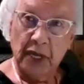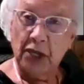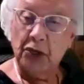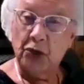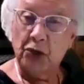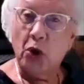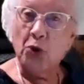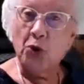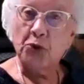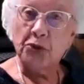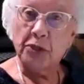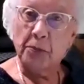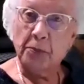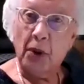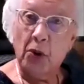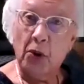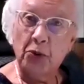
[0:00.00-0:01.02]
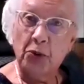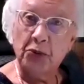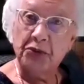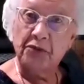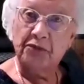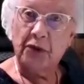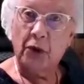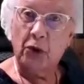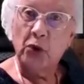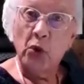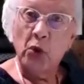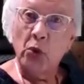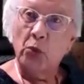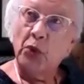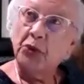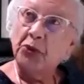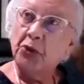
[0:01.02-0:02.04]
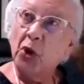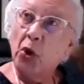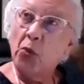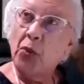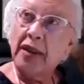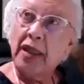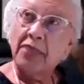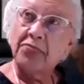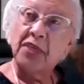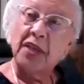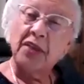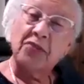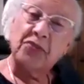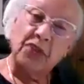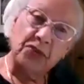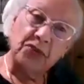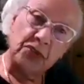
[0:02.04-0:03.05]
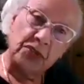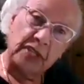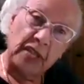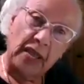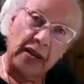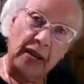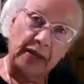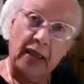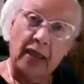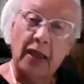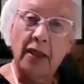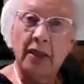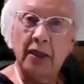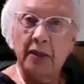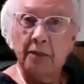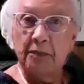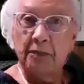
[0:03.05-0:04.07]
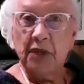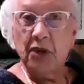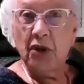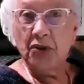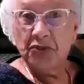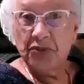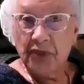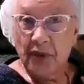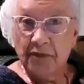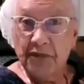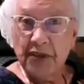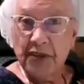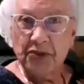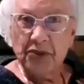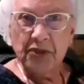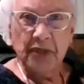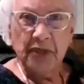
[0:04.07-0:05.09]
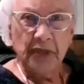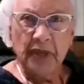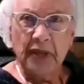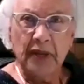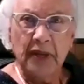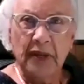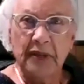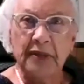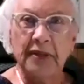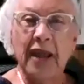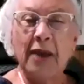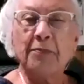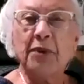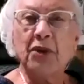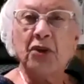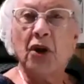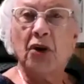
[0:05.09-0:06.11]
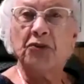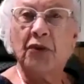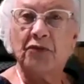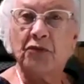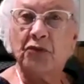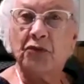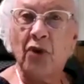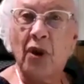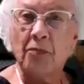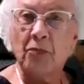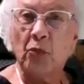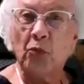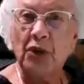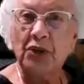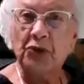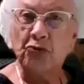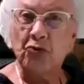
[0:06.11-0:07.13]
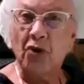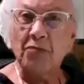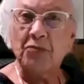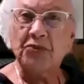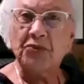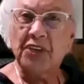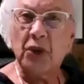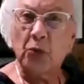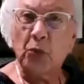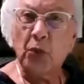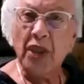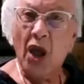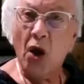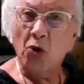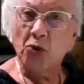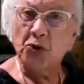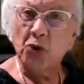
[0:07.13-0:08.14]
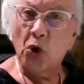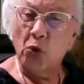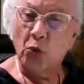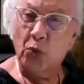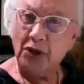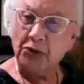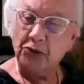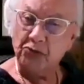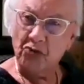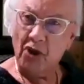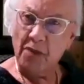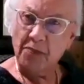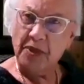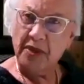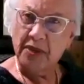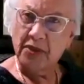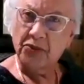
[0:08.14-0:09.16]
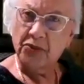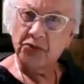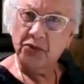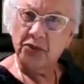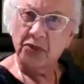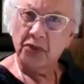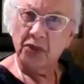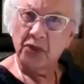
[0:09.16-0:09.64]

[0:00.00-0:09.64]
And you go to the polls and vote. Well, you know what? I think this is da da da because of this. Not because of Trump, what Trump said. We all know what Trump is.